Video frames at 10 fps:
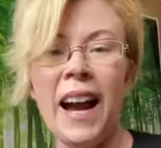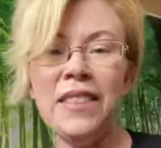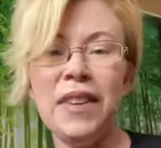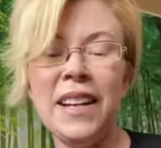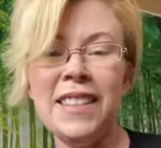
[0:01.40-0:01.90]

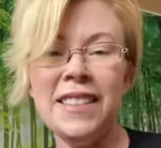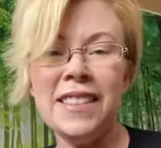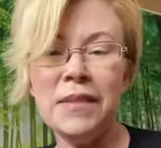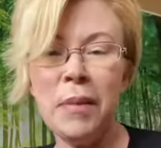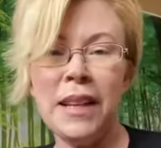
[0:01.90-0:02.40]
Hi
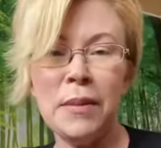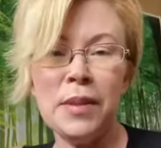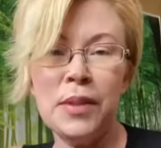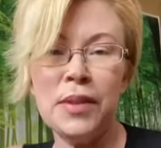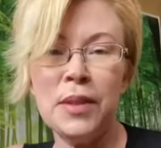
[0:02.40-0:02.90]
friends, my name
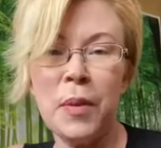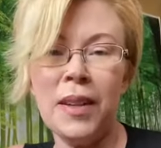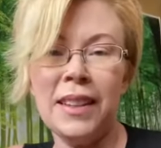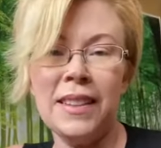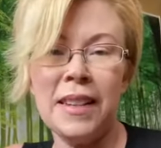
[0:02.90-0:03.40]
is Lucinda
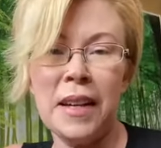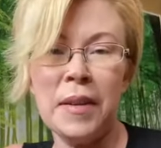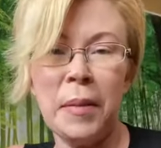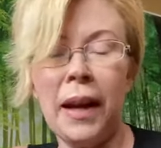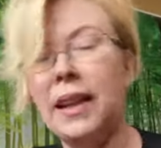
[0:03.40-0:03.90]
Watkins. I
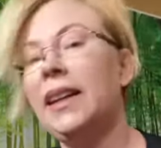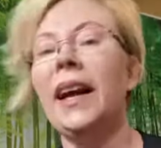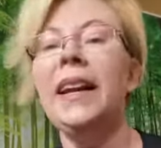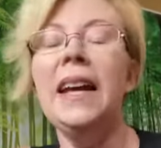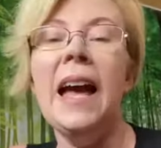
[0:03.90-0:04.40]
am hiking
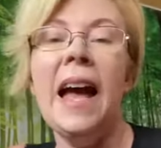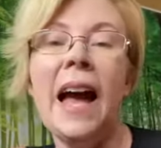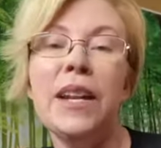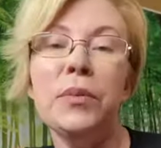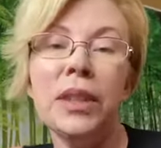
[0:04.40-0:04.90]
guide
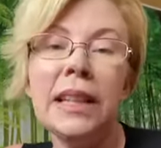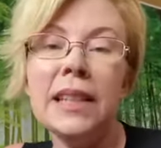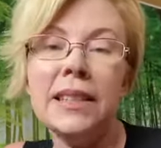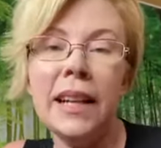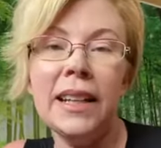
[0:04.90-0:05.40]
and I'm really
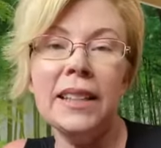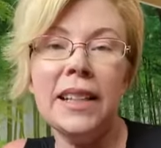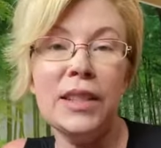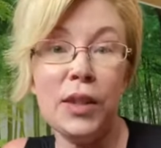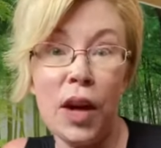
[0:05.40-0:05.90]
excited
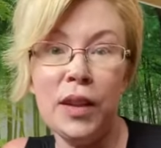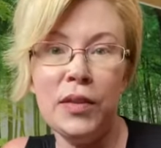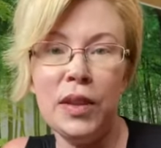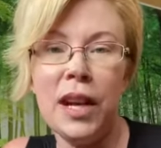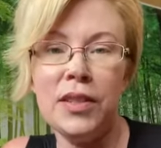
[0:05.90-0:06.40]
because a lot of
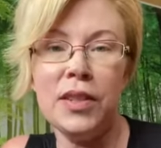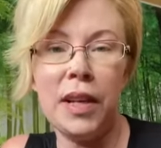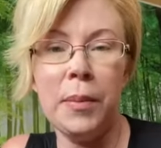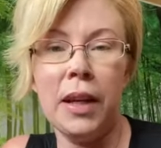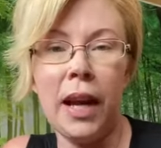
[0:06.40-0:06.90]
you guys are
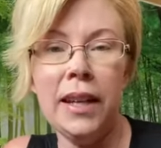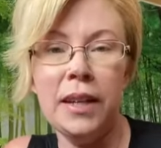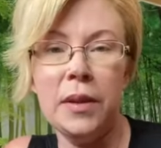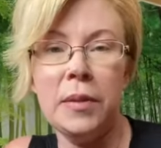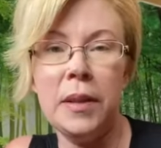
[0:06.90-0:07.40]
coming
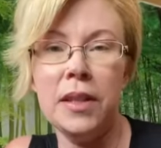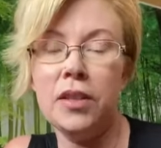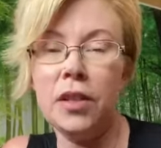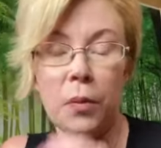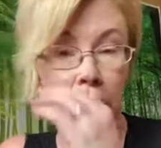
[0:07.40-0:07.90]
hiking with me
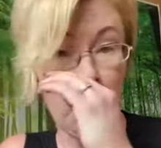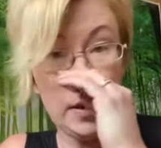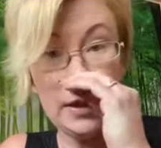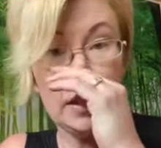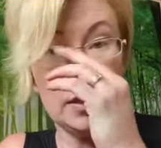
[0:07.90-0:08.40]
this year. And what I
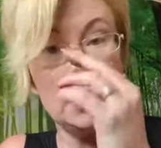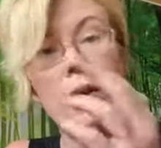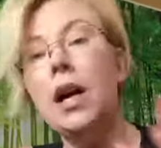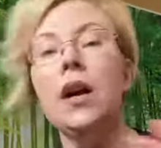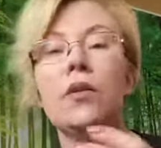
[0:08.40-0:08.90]
wanted to
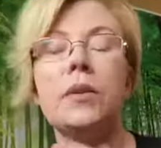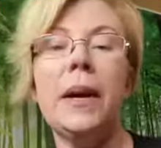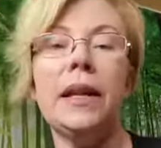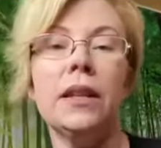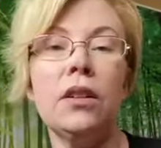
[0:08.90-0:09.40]
do was
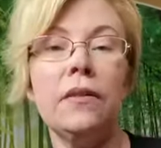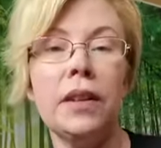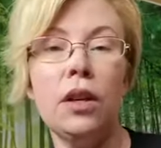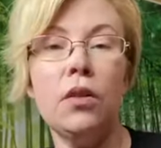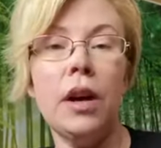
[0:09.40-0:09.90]
make a little
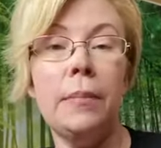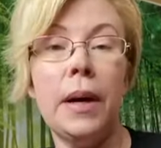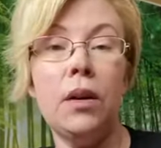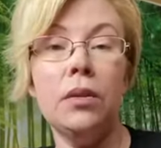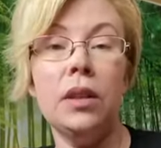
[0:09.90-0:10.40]
video
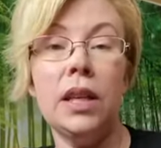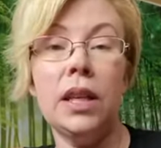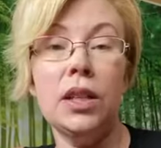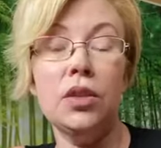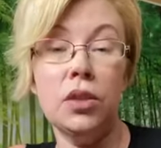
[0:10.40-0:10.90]
about
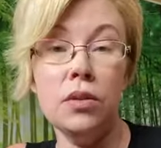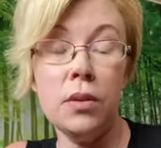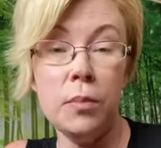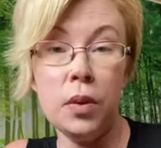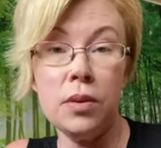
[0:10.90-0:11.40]
the shoes
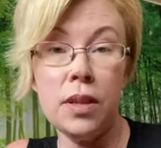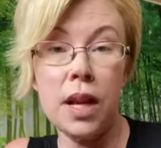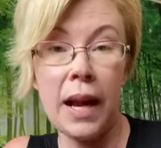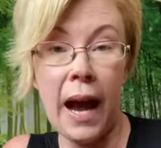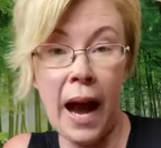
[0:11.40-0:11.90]
and boots
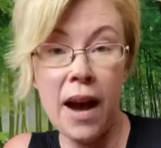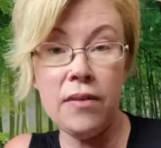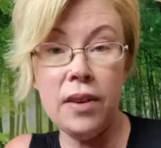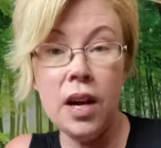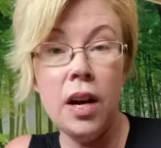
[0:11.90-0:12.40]
that I
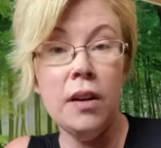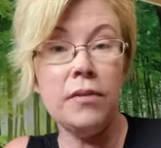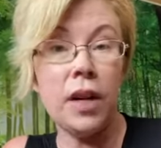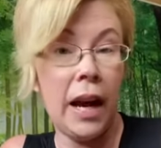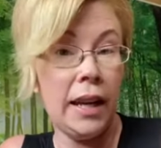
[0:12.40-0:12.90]
have
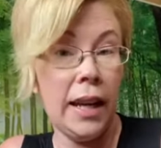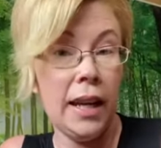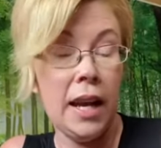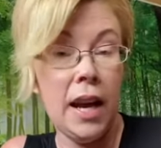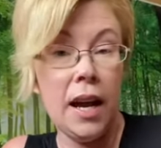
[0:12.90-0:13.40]
for
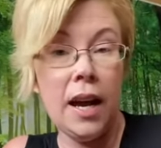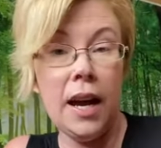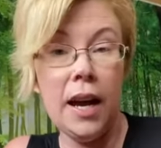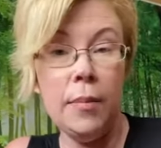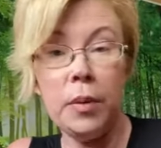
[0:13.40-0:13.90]
hiking,
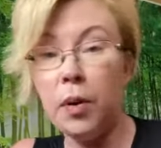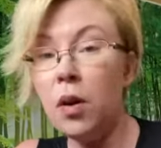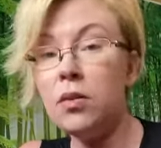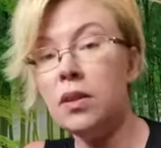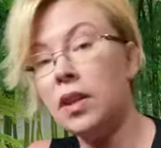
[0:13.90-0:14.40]
the
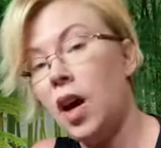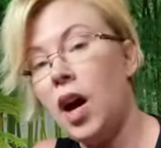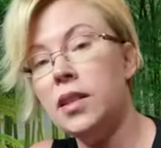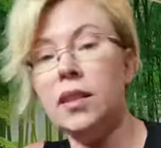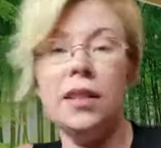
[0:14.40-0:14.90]
pros and the
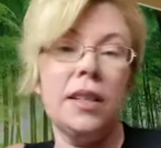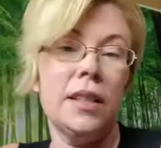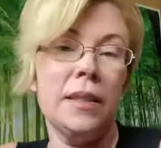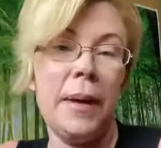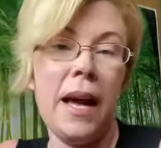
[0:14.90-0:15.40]
cons and the
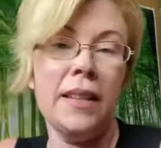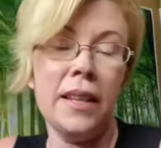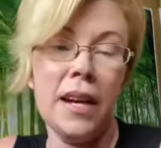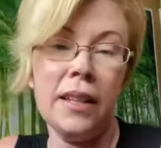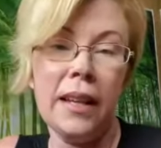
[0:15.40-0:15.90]
good and the bad and
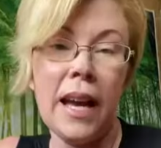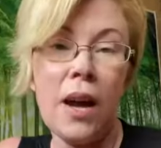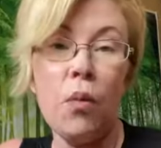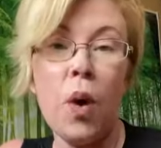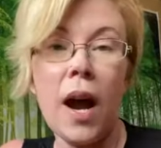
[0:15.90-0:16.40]
the ugly,
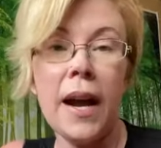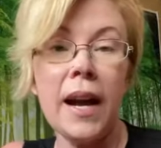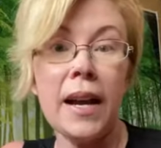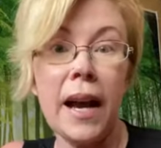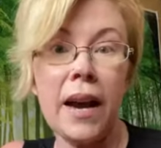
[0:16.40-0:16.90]
and why
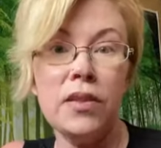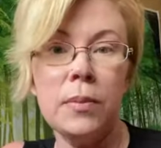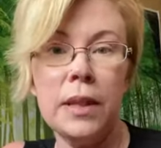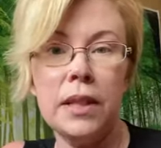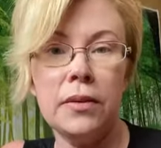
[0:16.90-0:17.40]
I have so
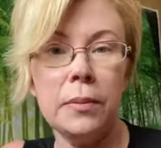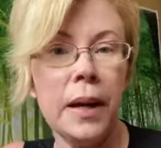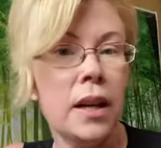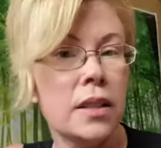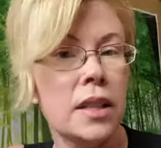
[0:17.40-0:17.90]
many different
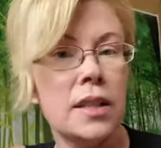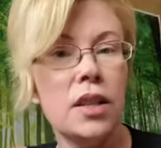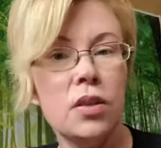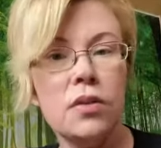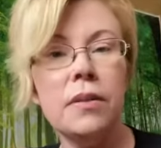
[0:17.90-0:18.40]
pairs because I
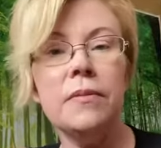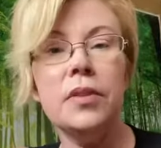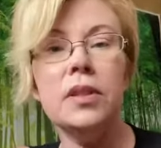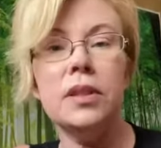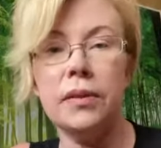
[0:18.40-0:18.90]
use them
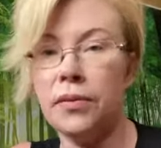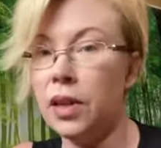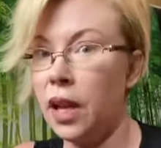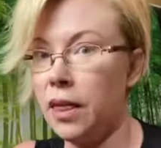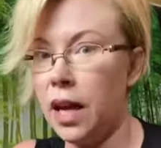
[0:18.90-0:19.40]
for
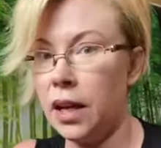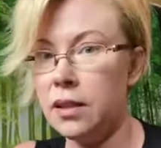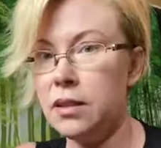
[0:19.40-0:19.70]
different things.